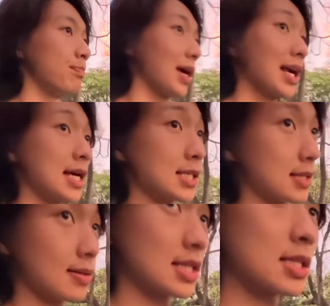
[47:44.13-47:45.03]
But I
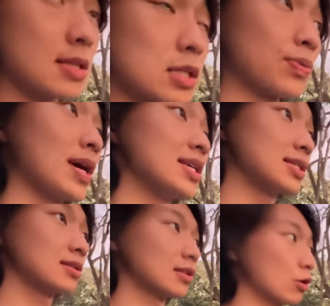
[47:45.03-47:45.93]
guess this place,
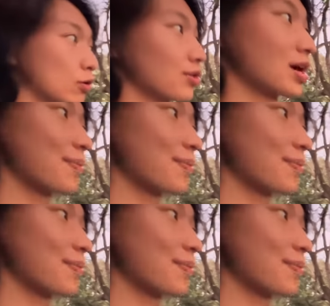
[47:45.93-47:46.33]
the good thing